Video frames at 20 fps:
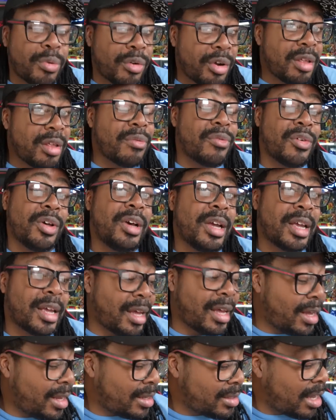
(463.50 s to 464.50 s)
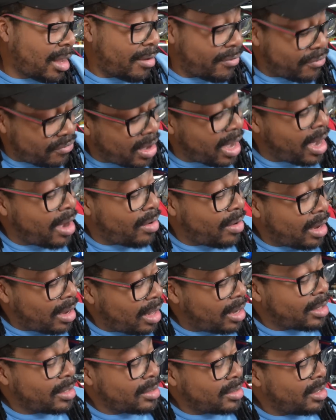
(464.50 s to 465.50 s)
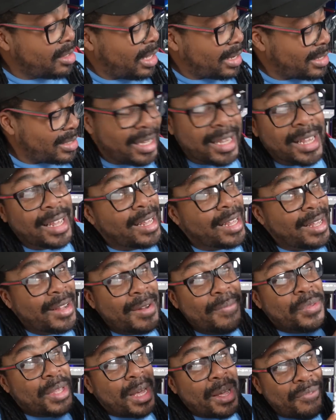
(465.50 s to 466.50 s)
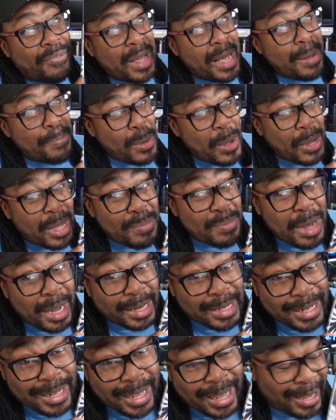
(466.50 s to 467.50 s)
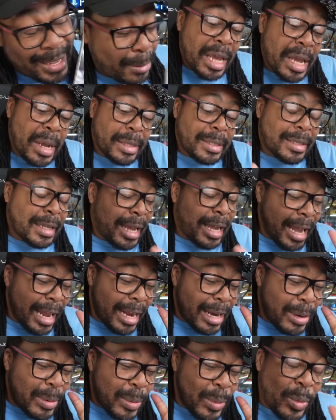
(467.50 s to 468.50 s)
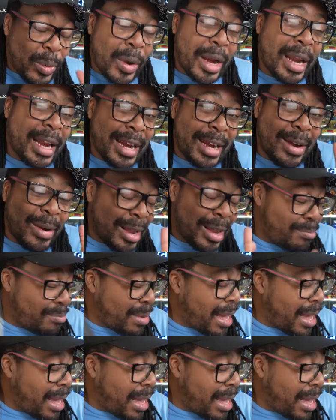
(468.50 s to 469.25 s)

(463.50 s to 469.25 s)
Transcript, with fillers: pretty fun, guys. I found a lot of good stuff. Like I said, found Pokemon today. It's a great, great